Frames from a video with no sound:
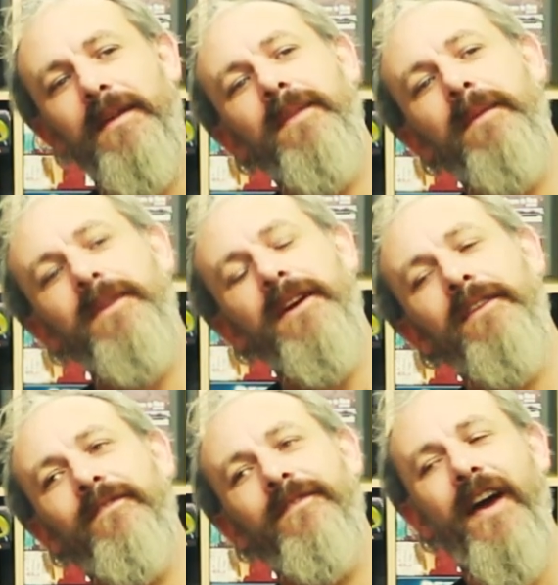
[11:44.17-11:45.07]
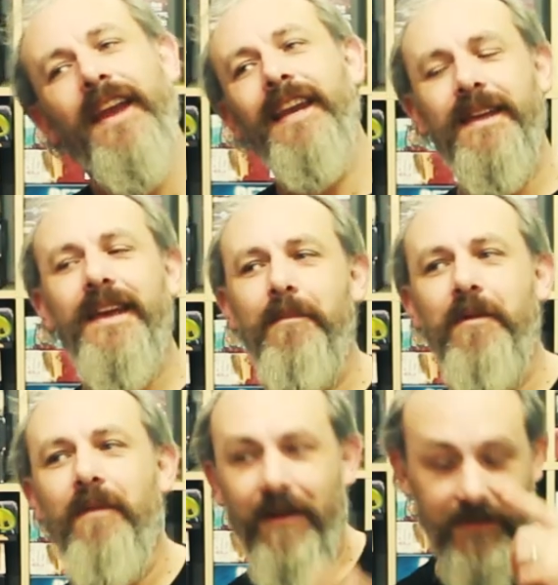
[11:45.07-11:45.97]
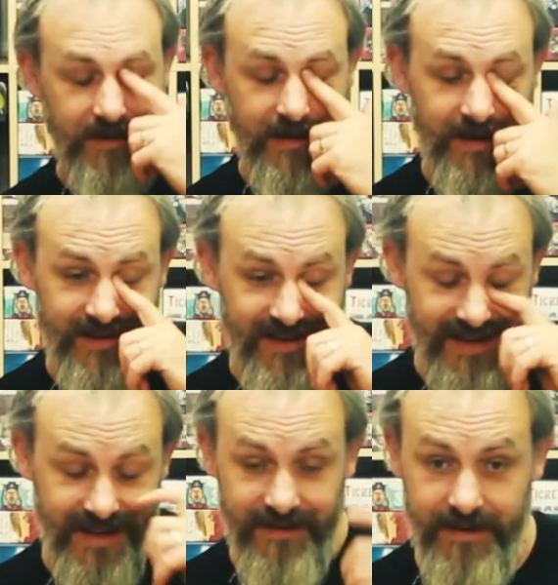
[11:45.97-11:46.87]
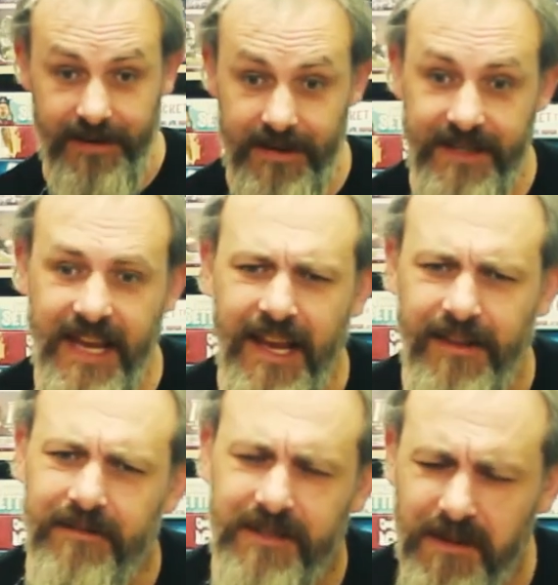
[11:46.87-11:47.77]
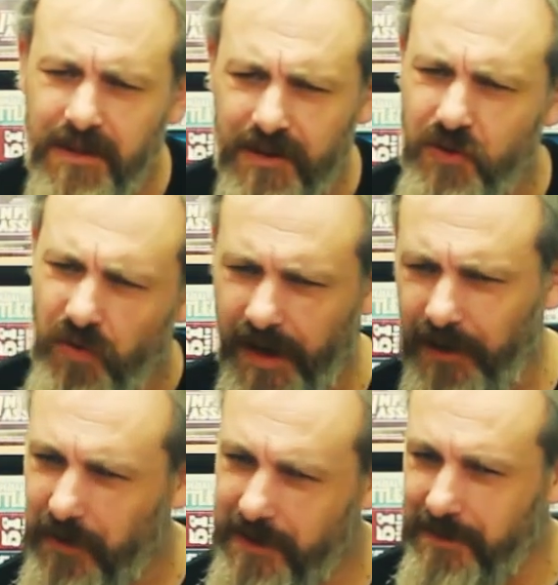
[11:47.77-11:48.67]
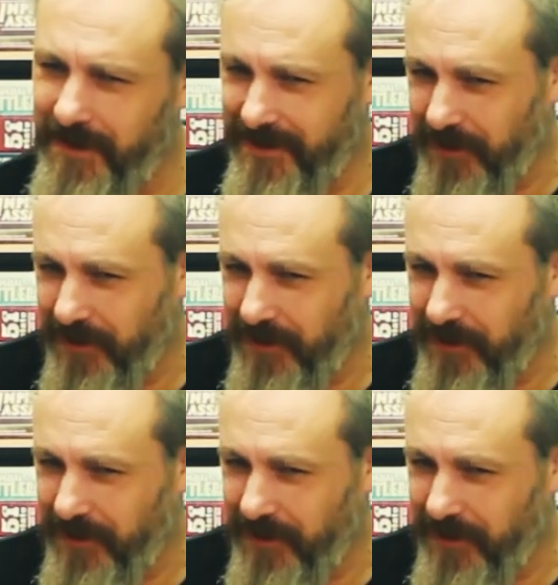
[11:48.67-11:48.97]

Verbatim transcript: I'm, I'm kind of finally coming around to in, uh, seeing some of the joy in Christmas